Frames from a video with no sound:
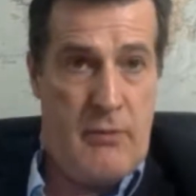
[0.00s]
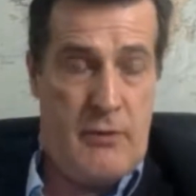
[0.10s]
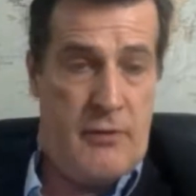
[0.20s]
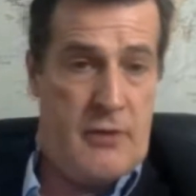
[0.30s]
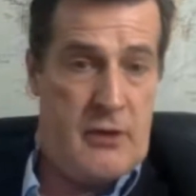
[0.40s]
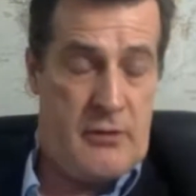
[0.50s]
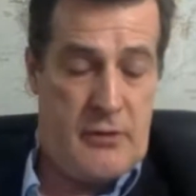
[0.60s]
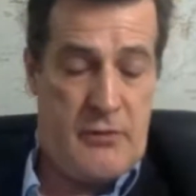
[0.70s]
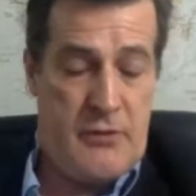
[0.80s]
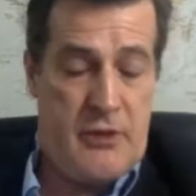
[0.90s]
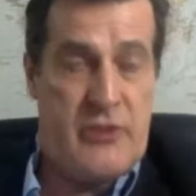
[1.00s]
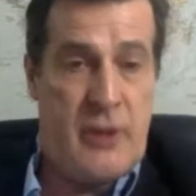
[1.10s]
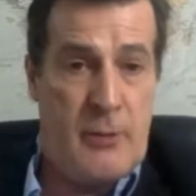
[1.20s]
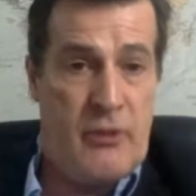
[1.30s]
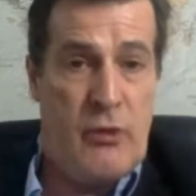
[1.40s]
for the first
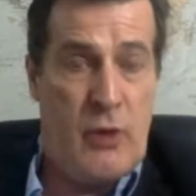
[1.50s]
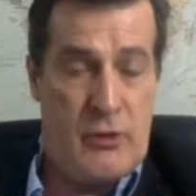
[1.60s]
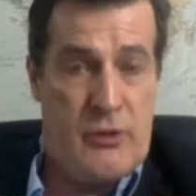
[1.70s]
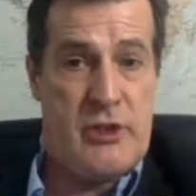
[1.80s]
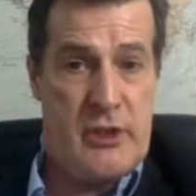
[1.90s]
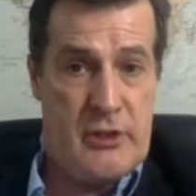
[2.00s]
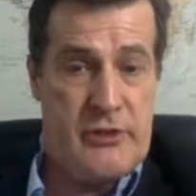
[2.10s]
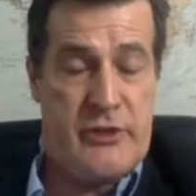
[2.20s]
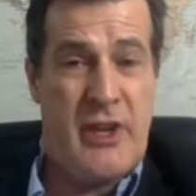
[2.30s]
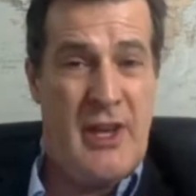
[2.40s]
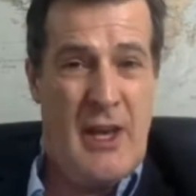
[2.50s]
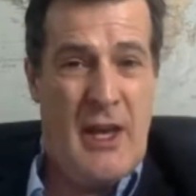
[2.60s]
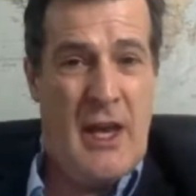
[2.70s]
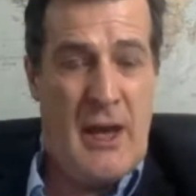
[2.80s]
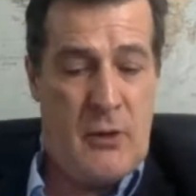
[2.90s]
time in 200 years,
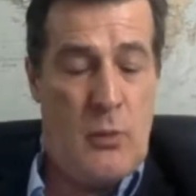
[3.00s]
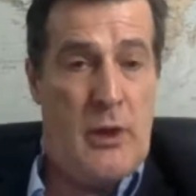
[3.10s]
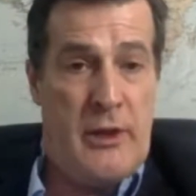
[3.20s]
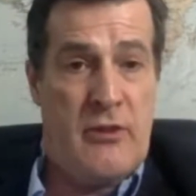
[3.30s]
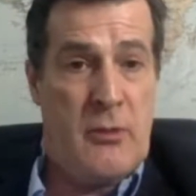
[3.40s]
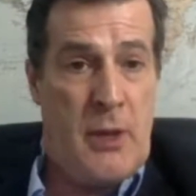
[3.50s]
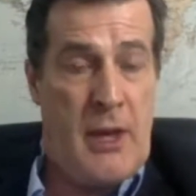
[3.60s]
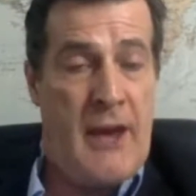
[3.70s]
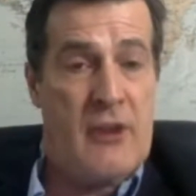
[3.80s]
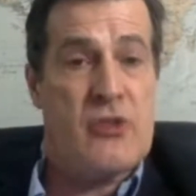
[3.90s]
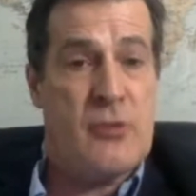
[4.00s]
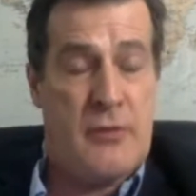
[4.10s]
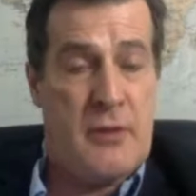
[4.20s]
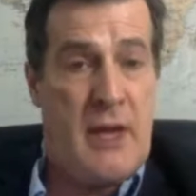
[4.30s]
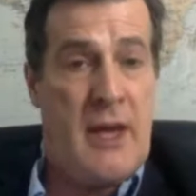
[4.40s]
and they're willing to pay extra
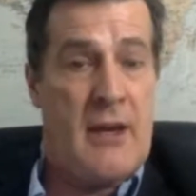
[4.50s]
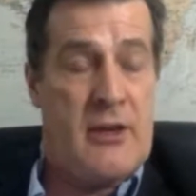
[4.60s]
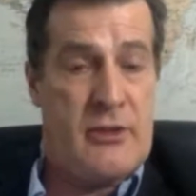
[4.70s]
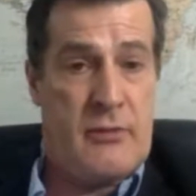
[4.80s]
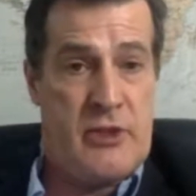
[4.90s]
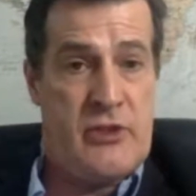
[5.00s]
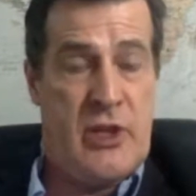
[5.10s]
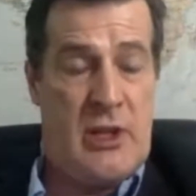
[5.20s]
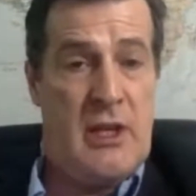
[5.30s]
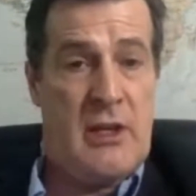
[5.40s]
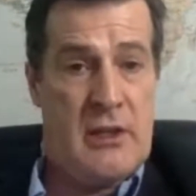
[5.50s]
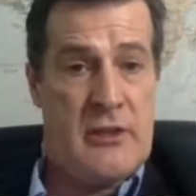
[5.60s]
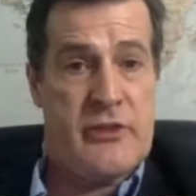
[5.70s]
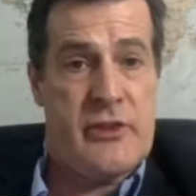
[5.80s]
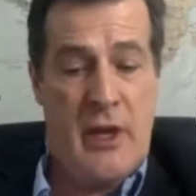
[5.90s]
for that because of its
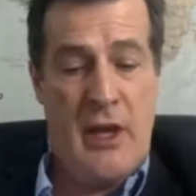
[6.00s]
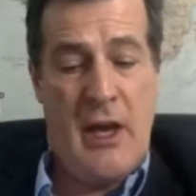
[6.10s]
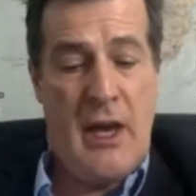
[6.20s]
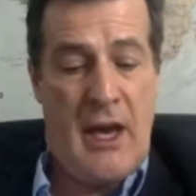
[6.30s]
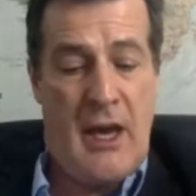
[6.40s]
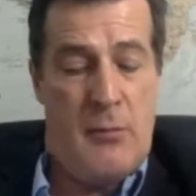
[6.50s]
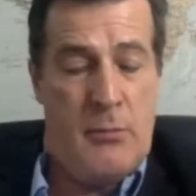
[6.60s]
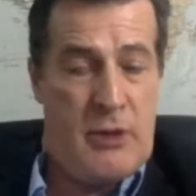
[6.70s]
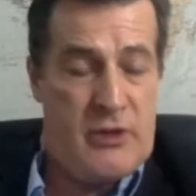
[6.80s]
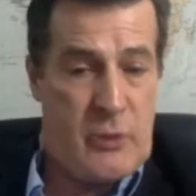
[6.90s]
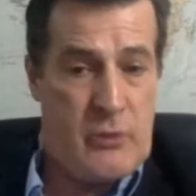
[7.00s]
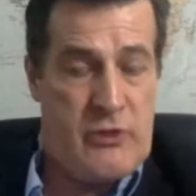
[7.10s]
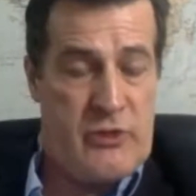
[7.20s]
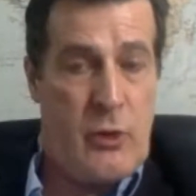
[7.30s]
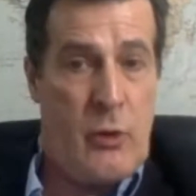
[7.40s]
uniqueness. But it's also
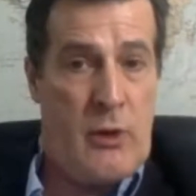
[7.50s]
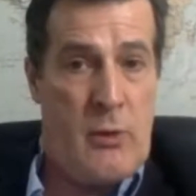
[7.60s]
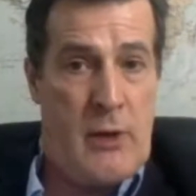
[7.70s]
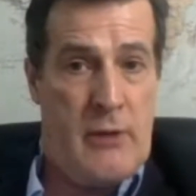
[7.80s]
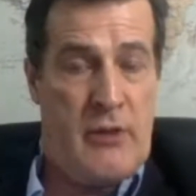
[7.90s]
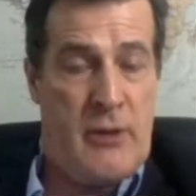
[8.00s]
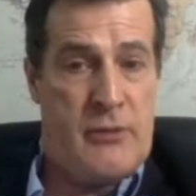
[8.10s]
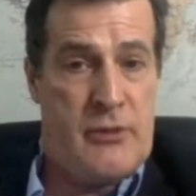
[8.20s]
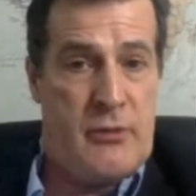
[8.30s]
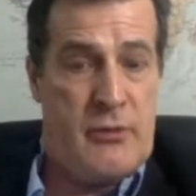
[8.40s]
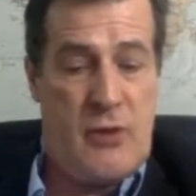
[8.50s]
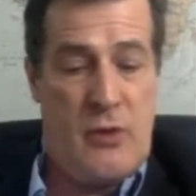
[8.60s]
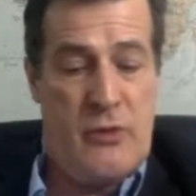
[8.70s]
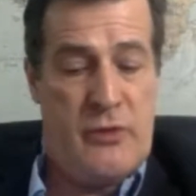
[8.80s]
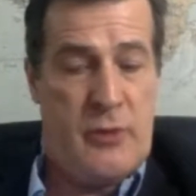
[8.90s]
scoring well in terms of the
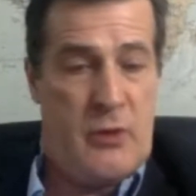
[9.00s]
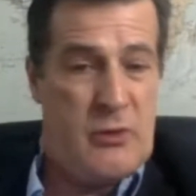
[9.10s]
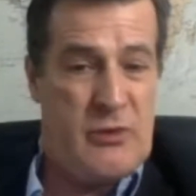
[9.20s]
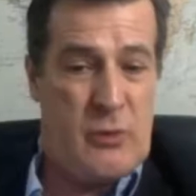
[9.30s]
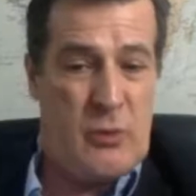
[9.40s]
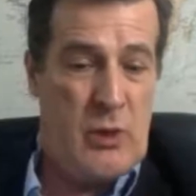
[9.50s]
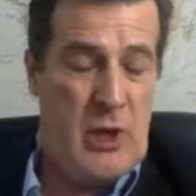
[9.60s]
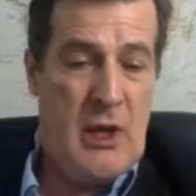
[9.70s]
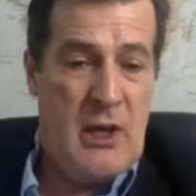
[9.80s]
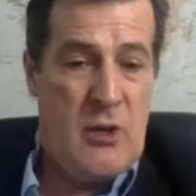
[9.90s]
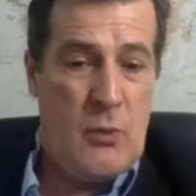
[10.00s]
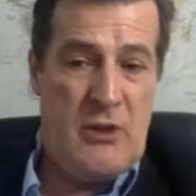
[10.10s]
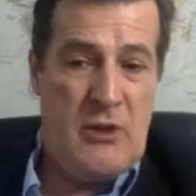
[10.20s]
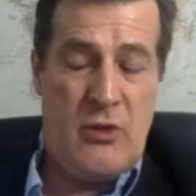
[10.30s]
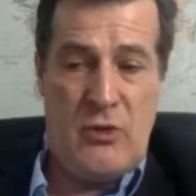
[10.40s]
reviews. But also, you know,
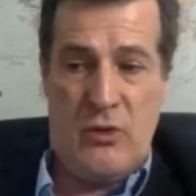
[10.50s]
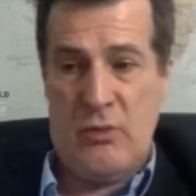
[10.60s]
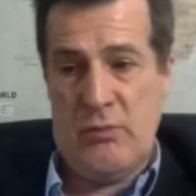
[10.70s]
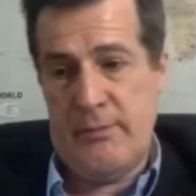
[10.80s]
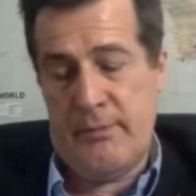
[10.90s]
we do